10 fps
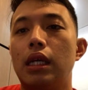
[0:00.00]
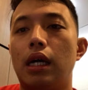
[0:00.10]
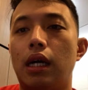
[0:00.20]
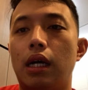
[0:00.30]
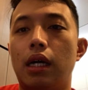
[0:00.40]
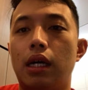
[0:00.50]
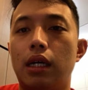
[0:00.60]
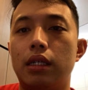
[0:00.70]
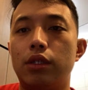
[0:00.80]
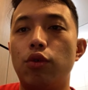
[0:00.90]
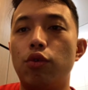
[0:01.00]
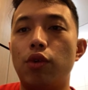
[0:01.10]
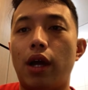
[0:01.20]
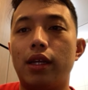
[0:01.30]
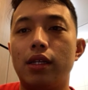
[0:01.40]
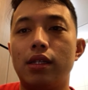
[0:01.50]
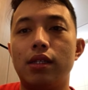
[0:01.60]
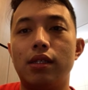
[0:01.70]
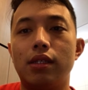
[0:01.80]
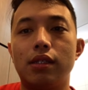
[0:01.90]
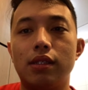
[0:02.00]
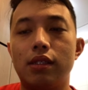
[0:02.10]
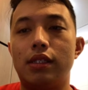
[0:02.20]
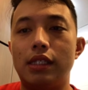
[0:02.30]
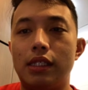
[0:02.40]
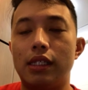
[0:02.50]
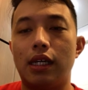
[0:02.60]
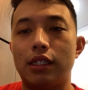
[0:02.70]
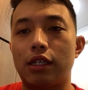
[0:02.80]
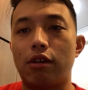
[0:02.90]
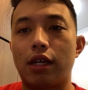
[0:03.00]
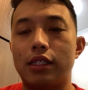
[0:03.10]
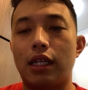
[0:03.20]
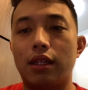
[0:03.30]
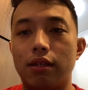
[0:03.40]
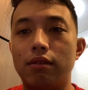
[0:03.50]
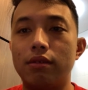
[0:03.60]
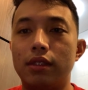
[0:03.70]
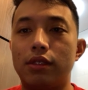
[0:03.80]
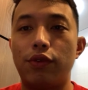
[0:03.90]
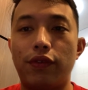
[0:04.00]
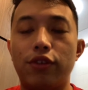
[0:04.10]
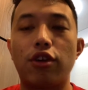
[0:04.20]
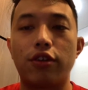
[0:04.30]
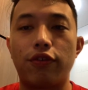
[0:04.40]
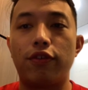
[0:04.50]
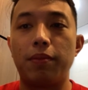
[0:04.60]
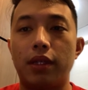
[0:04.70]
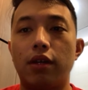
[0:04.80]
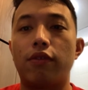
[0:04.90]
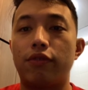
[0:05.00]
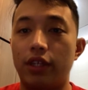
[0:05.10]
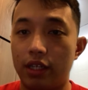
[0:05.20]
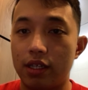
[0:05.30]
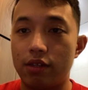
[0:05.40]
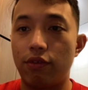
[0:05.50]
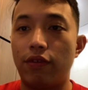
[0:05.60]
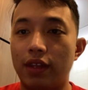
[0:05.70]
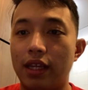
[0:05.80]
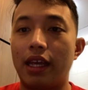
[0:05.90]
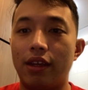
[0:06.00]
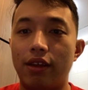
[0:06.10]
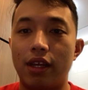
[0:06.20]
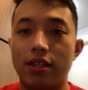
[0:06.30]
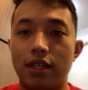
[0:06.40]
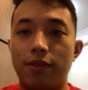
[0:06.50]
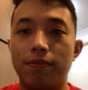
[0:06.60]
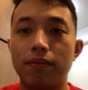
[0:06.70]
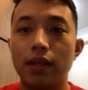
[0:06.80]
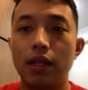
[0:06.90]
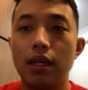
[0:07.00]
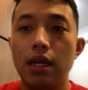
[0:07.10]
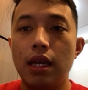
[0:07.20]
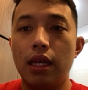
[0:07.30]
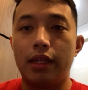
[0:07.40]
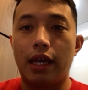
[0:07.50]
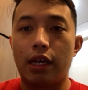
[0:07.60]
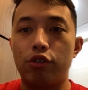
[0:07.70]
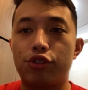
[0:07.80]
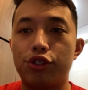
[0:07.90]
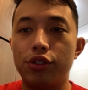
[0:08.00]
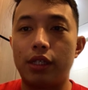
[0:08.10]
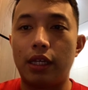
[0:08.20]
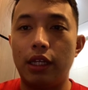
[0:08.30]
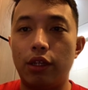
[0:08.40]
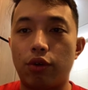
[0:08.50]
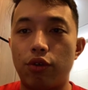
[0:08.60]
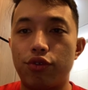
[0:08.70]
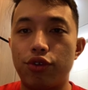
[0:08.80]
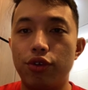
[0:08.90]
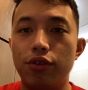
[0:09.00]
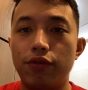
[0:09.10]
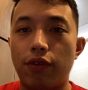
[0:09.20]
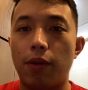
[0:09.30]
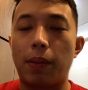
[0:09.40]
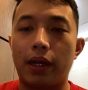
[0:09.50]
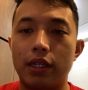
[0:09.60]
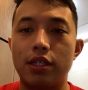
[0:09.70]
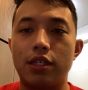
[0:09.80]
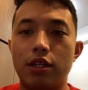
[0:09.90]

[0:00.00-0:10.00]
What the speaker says: No other child care center is within 350 meters of radius within the estate. There are controls they need to control by the CC